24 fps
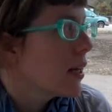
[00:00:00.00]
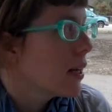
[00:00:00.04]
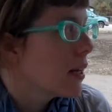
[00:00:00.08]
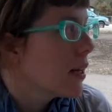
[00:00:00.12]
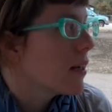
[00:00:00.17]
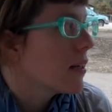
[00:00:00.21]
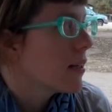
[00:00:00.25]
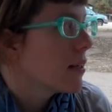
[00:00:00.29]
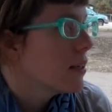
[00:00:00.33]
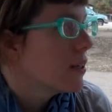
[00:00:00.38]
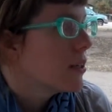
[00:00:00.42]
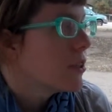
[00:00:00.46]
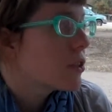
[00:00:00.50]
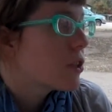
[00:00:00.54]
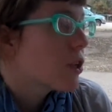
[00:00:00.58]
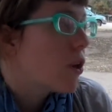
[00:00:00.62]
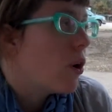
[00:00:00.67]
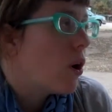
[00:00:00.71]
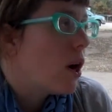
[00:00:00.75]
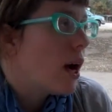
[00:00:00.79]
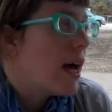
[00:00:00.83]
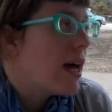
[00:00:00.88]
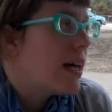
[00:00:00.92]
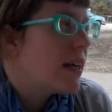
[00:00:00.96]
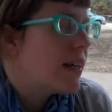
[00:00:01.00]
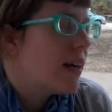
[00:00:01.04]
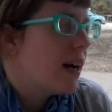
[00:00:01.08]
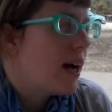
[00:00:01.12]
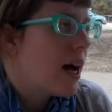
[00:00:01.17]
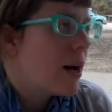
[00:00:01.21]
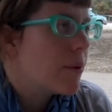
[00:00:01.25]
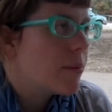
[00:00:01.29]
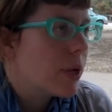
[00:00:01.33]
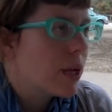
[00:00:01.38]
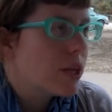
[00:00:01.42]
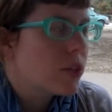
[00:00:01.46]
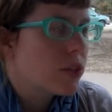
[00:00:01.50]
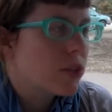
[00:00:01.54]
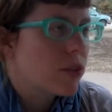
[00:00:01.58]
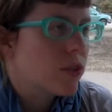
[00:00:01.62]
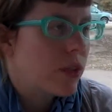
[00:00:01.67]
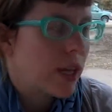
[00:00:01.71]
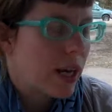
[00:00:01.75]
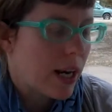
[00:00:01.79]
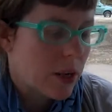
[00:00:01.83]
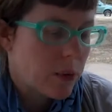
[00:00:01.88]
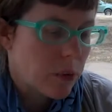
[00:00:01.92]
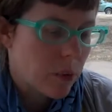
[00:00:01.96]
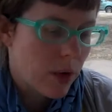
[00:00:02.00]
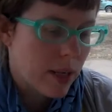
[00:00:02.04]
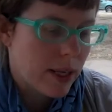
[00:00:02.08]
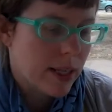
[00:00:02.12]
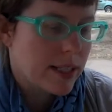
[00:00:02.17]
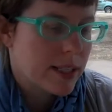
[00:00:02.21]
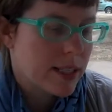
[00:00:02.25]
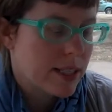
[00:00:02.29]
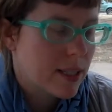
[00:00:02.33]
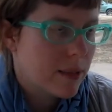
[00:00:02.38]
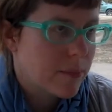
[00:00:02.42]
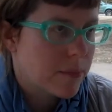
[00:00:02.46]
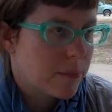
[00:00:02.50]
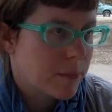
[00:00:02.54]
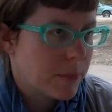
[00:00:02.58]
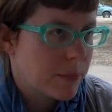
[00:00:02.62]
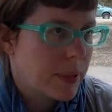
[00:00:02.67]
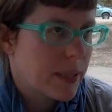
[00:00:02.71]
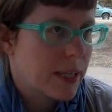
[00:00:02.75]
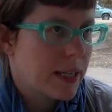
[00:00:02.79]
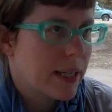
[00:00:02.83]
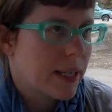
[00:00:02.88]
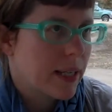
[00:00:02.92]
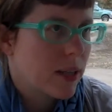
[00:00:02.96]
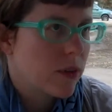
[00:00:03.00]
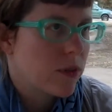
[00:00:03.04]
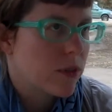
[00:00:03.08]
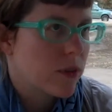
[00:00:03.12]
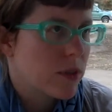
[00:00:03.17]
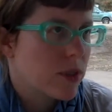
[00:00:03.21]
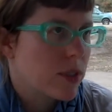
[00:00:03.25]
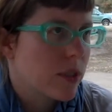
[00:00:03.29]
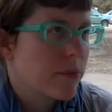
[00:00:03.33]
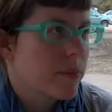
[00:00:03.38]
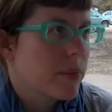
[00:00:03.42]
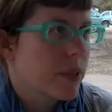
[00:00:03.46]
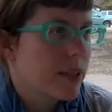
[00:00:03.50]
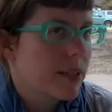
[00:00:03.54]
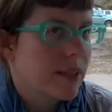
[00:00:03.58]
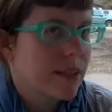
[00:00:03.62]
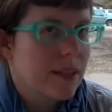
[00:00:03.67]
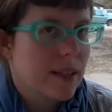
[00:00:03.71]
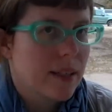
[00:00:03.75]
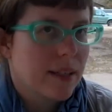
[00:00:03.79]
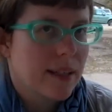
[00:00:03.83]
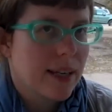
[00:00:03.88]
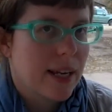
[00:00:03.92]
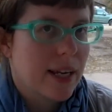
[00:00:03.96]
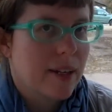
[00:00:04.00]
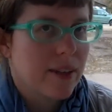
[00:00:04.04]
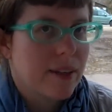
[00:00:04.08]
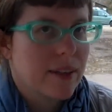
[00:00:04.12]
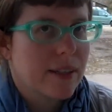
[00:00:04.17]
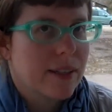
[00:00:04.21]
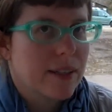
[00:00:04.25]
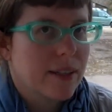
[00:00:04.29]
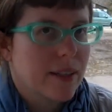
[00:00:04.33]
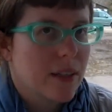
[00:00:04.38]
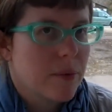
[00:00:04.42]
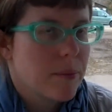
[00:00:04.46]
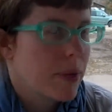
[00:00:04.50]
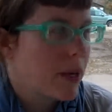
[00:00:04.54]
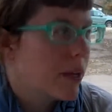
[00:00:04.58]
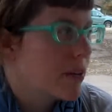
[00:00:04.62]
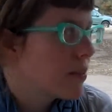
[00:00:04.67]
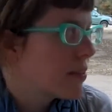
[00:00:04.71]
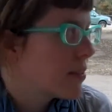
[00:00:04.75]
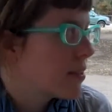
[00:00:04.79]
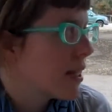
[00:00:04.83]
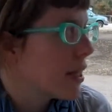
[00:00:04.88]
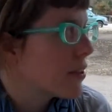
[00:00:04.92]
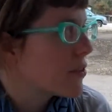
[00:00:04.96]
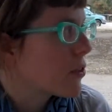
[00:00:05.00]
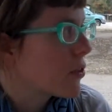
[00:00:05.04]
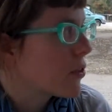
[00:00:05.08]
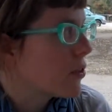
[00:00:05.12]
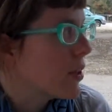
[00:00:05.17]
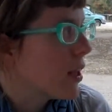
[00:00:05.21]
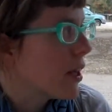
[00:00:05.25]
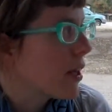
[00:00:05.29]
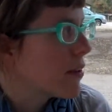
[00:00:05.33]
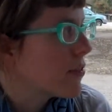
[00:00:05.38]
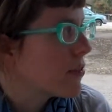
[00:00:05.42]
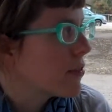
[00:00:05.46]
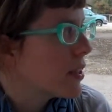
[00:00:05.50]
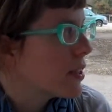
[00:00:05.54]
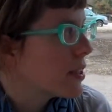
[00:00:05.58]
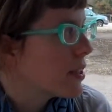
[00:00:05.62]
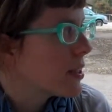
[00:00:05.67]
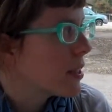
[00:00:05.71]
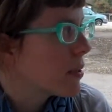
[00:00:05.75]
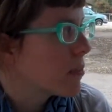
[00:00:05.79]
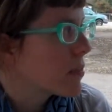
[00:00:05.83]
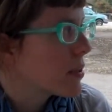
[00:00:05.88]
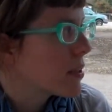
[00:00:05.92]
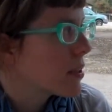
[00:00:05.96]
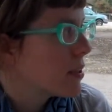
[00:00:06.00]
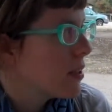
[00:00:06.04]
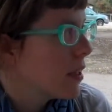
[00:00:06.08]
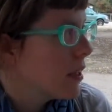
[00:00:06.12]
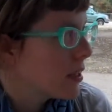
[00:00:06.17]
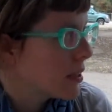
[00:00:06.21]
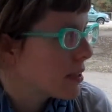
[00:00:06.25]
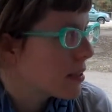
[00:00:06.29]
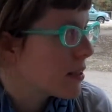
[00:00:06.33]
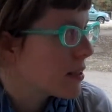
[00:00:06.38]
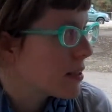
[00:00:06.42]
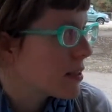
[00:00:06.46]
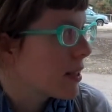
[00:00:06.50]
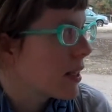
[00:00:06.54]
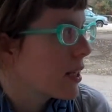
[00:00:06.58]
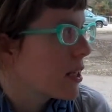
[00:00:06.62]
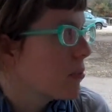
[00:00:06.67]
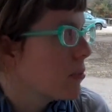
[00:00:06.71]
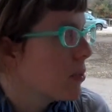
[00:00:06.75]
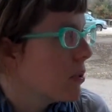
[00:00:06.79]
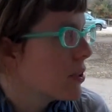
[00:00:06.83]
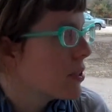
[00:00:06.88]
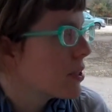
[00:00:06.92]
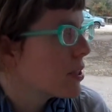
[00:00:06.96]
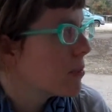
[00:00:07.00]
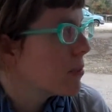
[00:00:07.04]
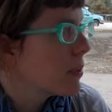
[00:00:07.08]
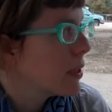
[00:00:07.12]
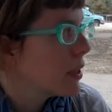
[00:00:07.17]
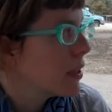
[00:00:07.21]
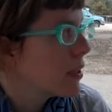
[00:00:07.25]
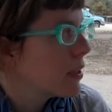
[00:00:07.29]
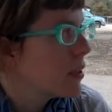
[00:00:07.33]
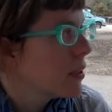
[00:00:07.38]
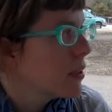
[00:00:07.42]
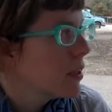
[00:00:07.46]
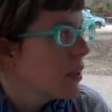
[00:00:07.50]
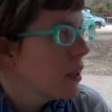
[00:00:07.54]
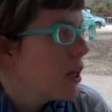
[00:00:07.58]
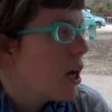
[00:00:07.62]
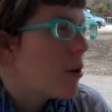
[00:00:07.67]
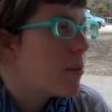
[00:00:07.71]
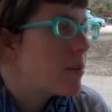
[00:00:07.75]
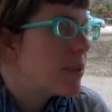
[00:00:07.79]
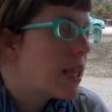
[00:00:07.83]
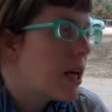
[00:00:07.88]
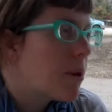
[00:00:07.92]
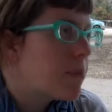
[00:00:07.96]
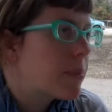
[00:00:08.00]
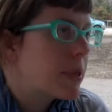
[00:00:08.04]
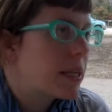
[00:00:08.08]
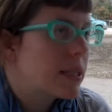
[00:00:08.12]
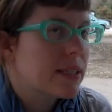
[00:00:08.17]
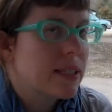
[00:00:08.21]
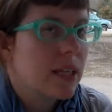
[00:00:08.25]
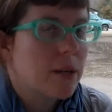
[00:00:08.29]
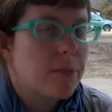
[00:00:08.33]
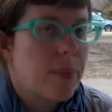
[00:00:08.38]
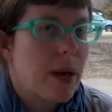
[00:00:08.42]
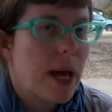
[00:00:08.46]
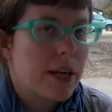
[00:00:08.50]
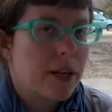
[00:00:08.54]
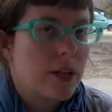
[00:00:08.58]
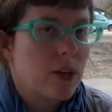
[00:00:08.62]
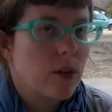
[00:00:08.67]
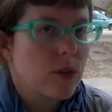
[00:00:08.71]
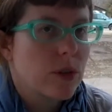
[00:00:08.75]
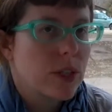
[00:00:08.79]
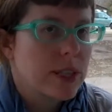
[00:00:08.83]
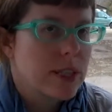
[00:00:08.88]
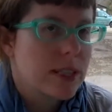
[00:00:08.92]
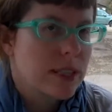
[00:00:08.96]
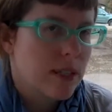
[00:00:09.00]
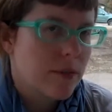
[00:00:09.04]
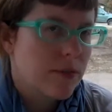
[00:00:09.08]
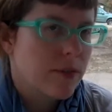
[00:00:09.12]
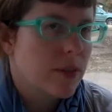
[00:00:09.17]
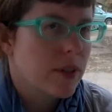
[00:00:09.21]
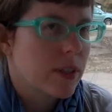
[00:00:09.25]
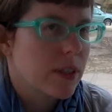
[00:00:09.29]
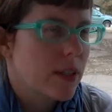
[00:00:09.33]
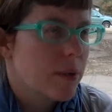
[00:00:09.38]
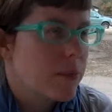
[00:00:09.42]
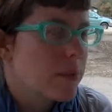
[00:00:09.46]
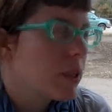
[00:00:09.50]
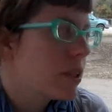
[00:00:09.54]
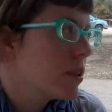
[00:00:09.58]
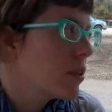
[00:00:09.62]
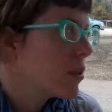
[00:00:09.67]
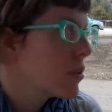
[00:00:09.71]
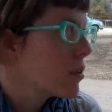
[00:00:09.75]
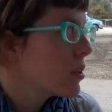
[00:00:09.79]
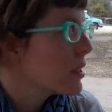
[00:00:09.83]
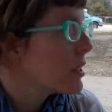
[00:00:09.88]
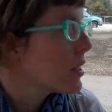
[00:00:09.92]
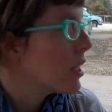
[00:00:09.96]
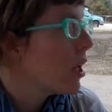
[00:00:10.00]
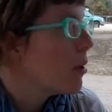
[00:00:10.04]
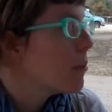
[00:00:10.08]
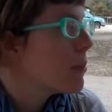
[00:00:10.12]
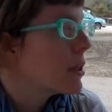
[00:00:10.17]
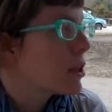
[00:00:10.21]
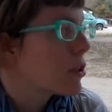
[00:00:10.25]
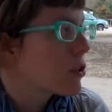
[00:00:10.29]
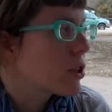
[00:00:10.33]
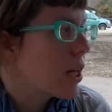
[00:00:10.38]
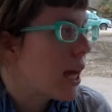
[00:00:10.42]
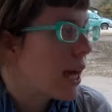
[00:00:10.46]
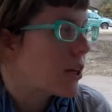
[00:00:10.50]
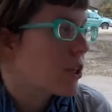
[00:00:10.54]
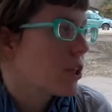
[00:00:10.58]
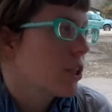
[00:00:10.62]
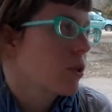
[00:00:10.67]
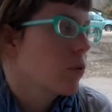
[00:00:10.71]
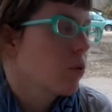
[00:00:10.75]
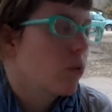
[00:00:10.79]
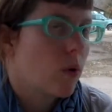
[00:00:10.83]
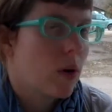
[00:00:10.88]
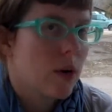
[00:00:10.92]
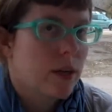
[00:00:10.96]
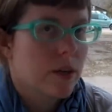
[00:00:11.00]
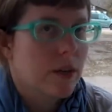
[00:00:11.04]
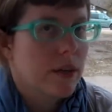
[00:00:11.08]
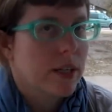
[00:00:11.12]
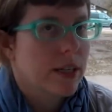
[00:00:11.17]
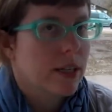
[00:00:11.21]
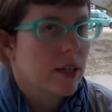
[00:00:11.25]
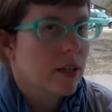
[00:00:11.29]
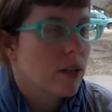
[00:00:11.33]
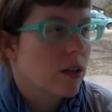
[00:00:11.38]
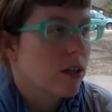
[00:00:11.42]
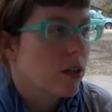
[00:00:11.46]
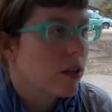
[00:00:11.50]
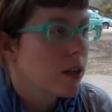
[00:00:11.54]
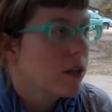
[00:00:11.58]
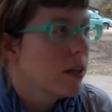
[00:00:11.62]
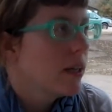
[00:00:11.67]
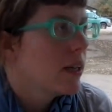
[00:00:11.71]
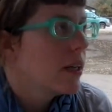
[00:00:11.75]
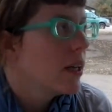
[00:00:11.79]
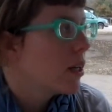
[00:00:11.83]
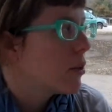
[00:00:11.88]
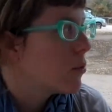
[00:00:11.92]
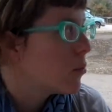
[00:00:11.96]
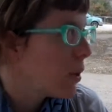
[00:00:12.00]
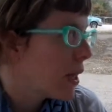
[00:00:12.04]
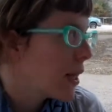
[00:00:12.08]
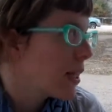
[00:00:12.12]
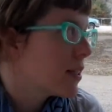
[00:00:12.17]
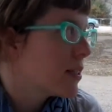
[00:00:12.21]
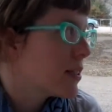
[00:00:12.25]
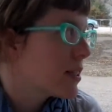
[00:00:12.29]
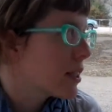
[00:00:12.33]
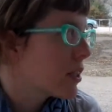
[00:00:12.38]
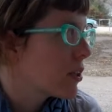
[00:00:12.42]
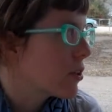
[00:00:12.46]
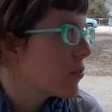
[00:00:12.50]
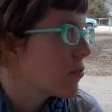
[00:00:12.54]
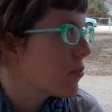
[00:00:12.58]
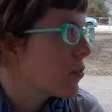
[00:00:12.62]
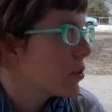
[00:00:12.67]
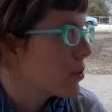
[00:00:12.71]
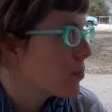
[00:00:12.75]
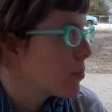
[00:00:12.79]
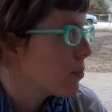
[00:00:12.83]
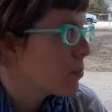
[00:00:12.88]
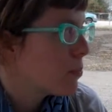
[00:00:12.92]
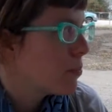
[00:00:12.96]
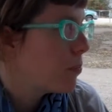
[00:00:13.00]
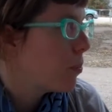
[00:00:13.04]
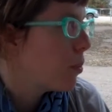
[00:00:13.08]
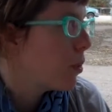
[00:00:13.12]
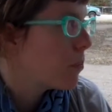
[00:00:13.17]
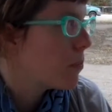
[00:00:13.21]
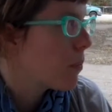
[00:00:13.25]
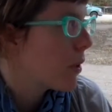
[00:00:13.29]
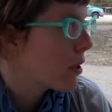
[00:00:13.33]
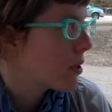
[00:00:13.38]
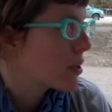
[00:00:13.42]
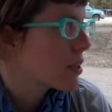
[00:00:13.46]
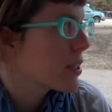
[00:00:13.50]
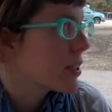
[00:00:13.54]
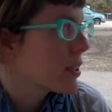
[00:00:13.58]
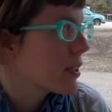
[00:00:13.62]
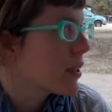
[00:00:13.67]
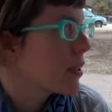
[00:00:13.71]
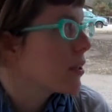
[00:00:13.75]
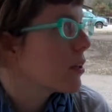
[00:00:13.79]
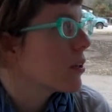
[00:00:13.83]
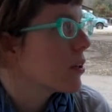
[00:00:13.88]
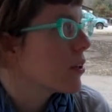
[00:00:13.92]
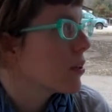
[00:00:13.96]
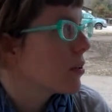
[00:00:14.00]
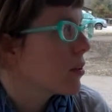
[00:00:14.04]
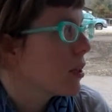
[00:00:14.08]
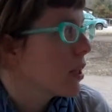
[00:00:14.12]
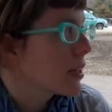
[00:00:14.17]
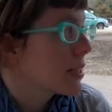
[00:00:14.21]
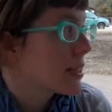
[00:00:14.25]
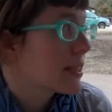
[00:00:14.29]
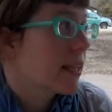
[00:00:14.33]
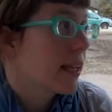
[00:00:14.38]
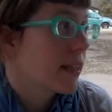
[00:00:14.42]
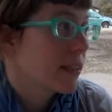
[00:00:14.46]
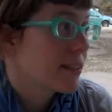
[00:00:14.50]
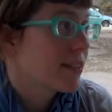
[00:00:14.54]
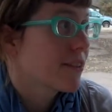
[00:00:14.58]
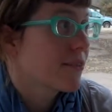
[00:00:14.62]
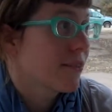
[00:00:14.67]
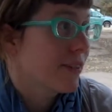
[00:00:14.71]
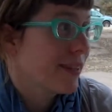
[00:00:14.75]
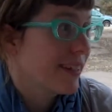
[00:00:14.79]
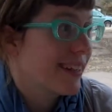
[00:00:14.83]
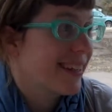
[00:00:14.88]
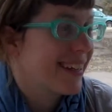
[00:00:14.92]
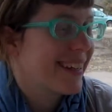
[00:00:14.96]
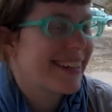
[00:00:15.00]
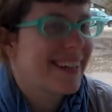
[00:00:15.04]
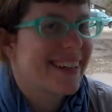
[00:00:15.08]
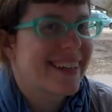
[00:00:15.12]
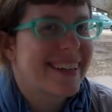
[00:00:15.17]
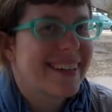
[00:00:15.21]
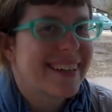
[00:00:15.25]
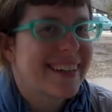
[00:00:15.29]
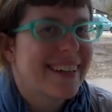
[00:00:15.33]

Yeah. So, and I'm not sure that I want it to be here. There's something inherent about desert life that seems unsustainable to me. I mean, that being said, Patagonia is different. I mean, you can tell. I mean, there's actually water here. It rains here for parts of the year extensively.